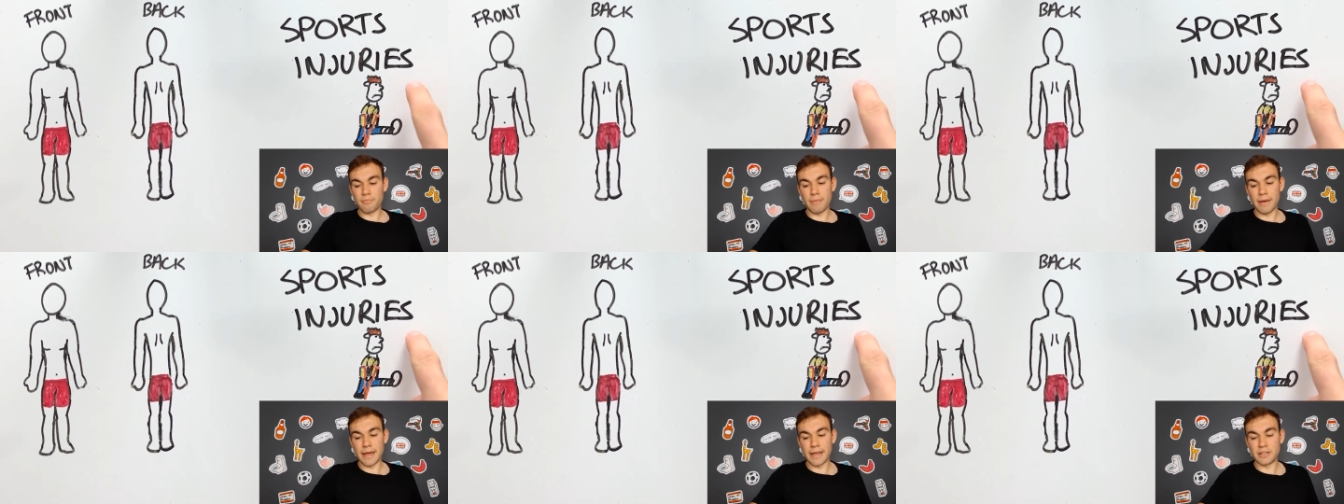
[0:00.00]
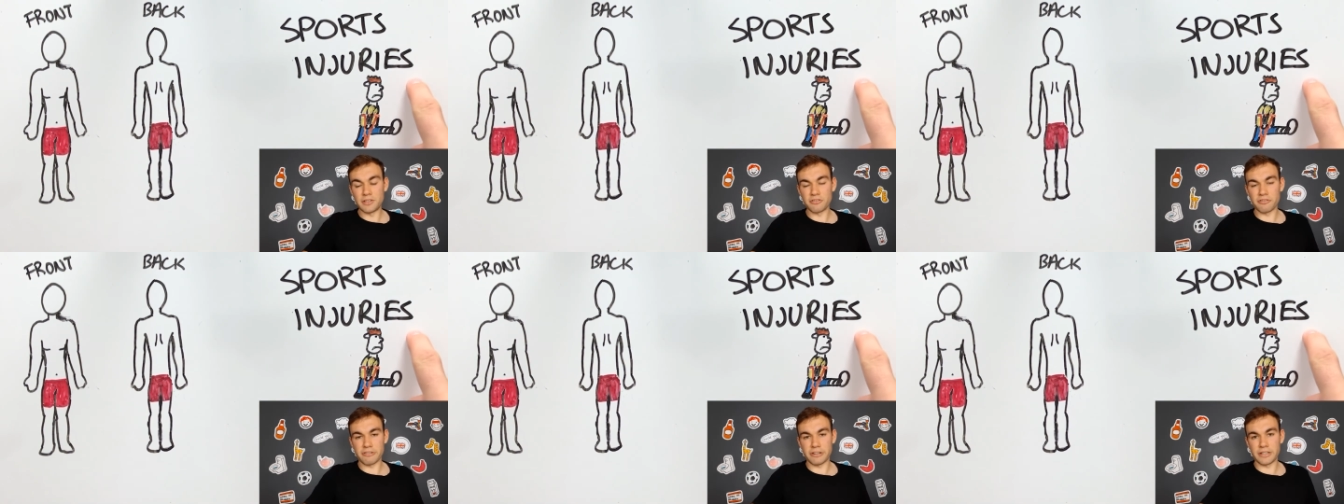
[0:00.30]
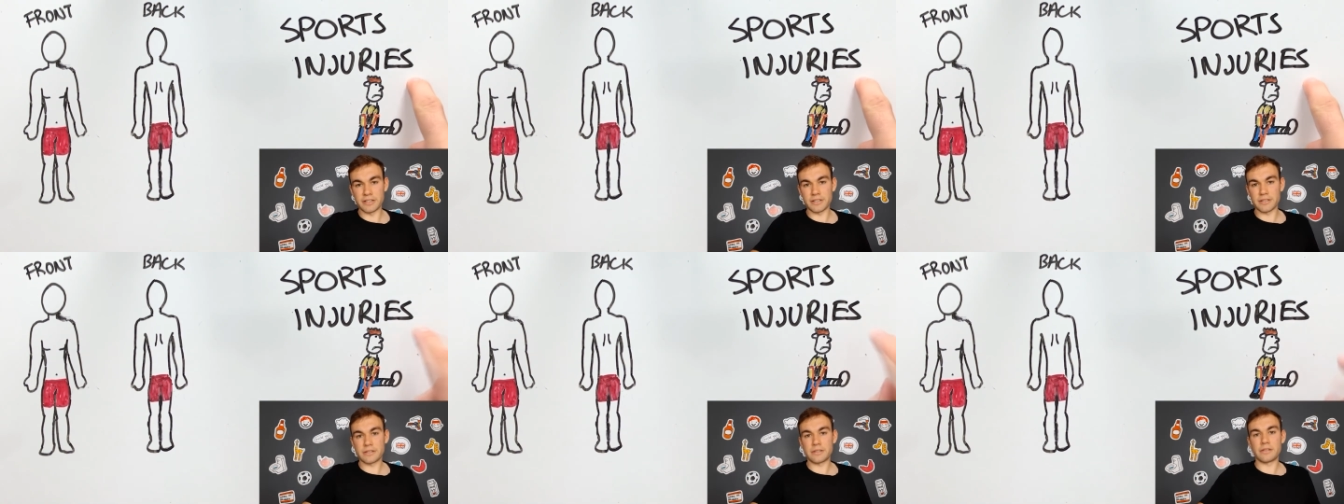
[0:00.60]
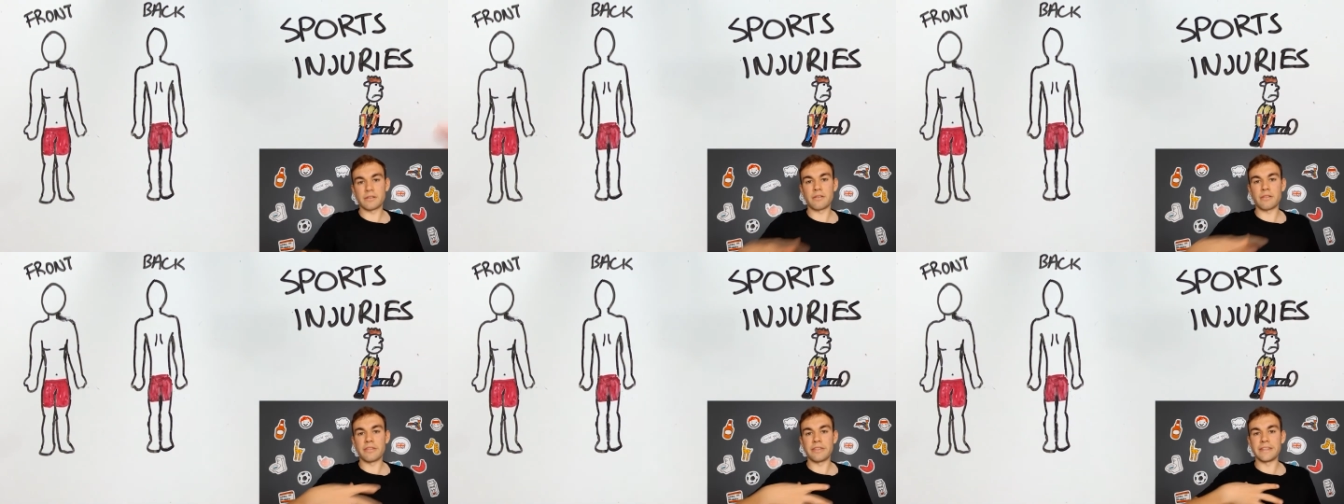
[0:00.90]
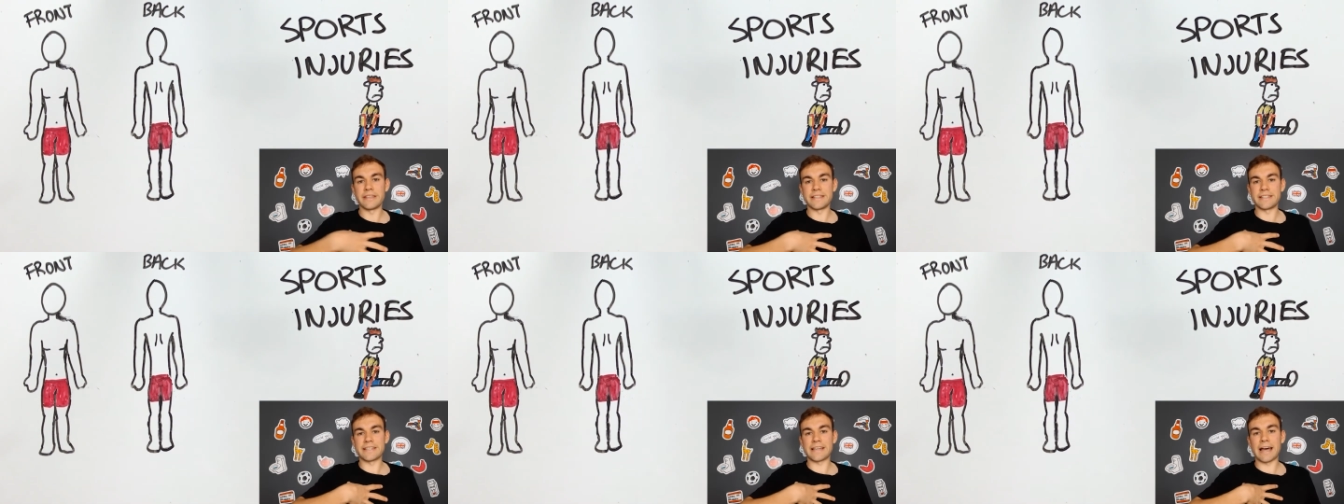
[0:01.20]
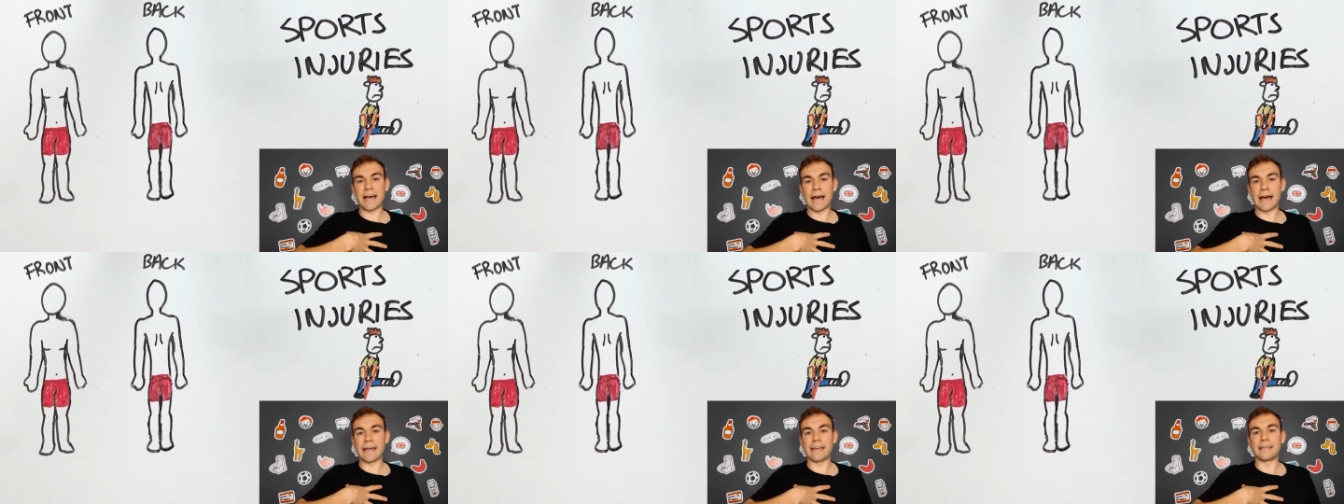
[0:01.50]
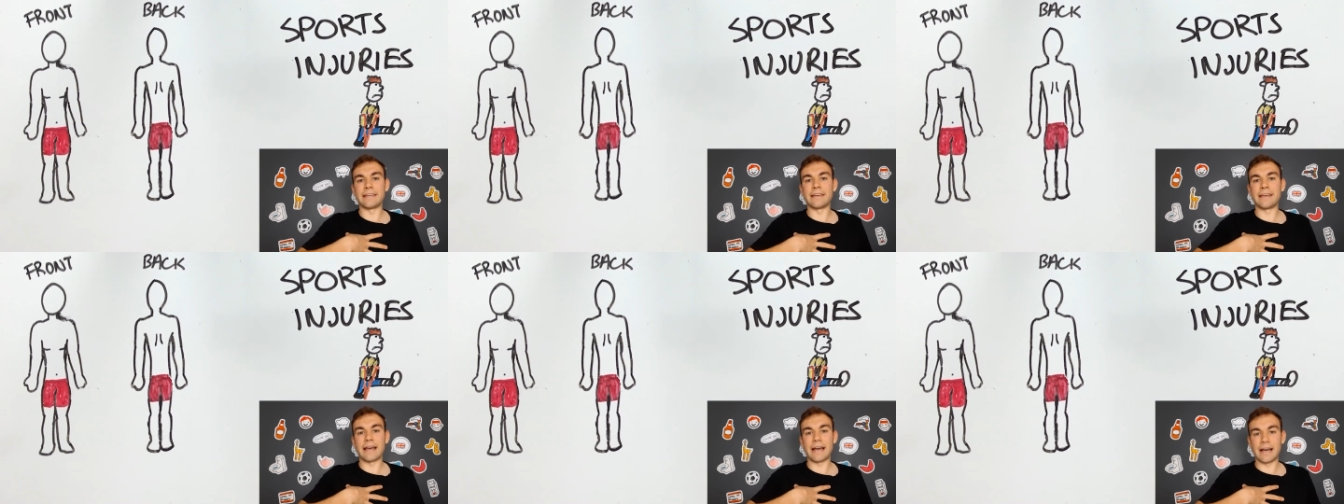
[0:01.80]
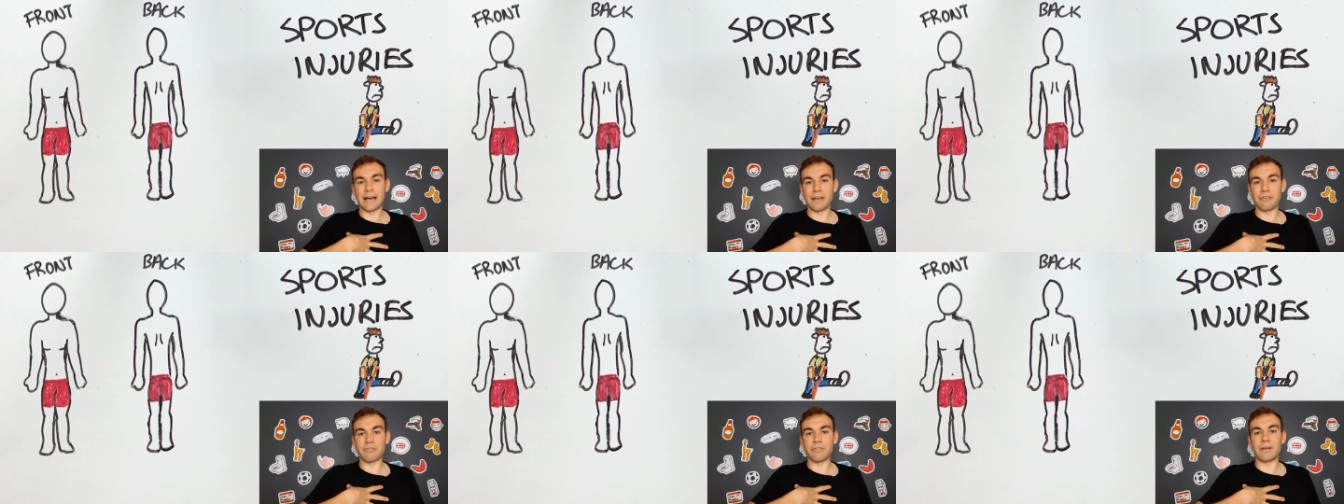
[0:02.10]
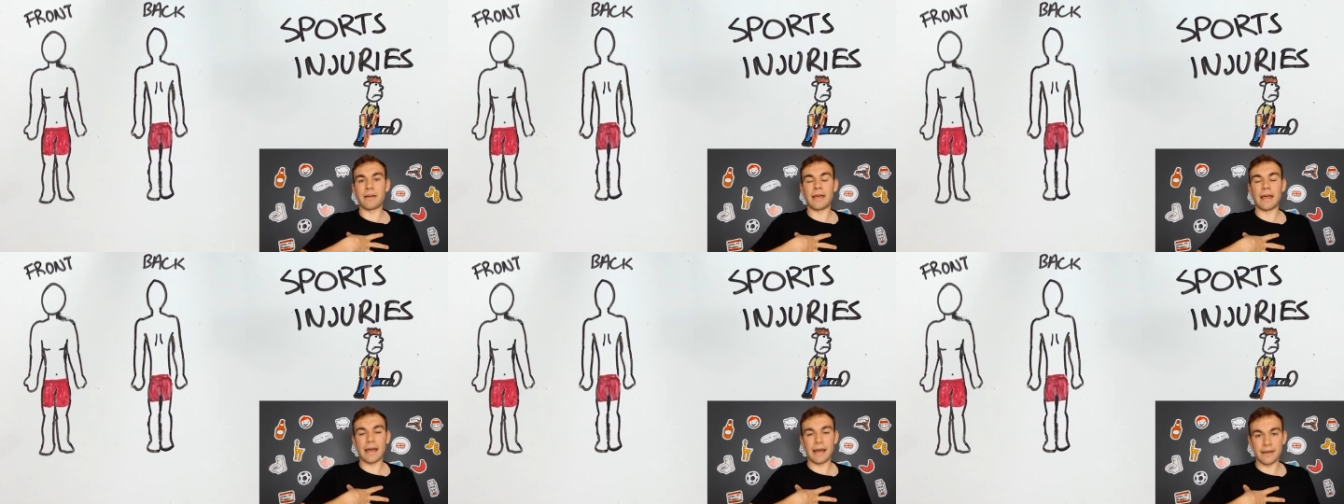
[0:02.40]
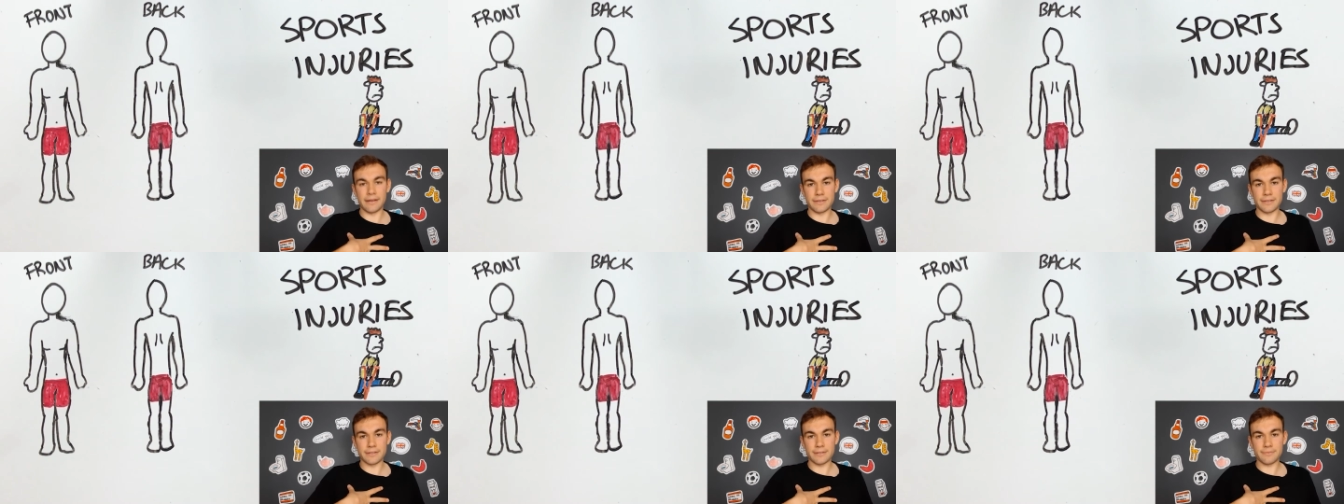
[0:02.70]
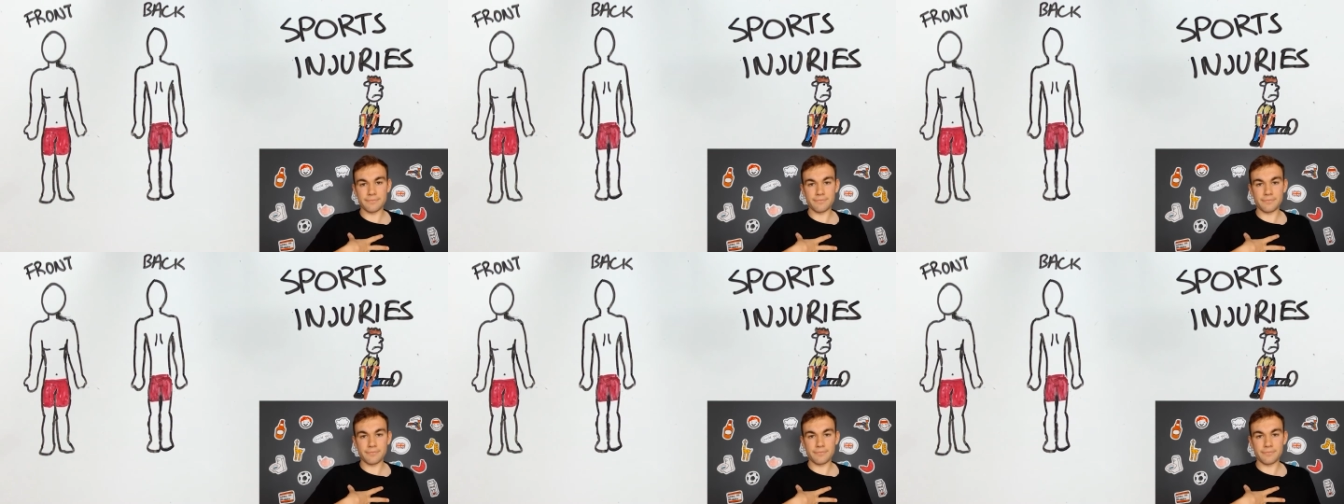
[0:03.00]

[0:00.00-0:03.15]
injuries that I have had.